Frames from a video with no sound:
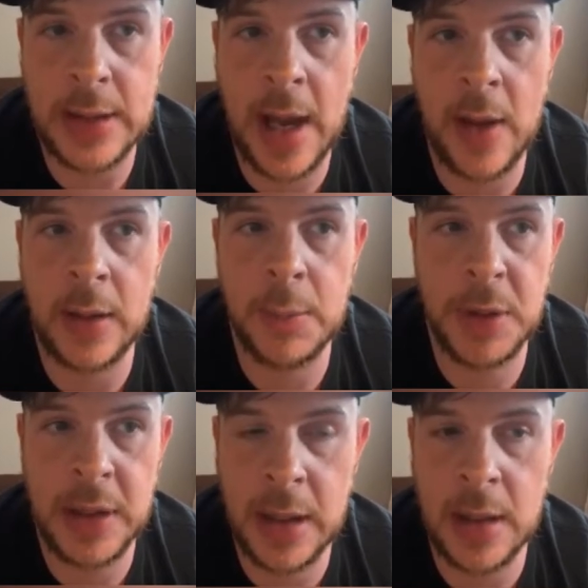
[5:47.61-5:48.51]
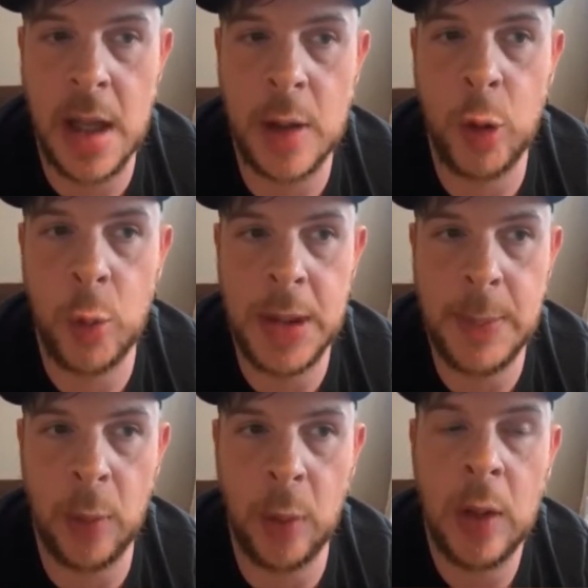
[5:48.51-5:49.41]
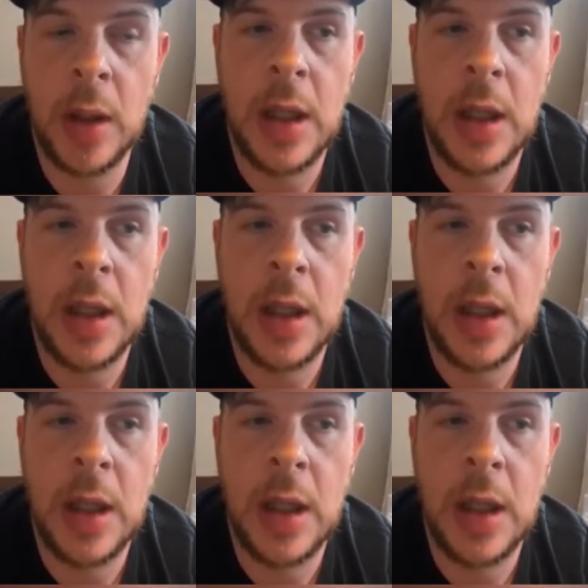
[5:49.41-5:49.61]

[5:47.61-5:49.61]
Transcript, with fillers: talent, bringing in a lot of cool people.